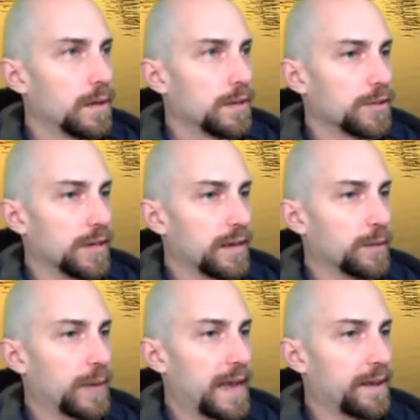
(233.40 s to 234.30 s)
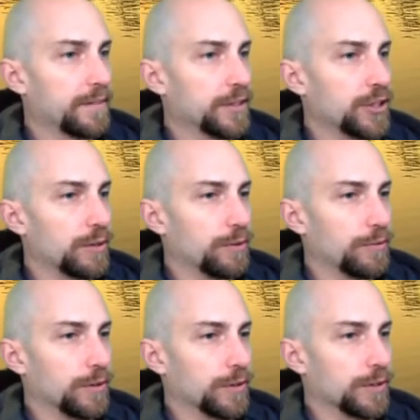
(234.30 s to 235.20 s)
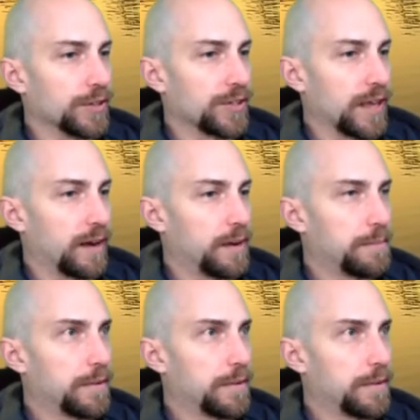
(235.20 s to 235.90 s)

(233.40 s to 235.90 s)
So now that we have the general folder set up,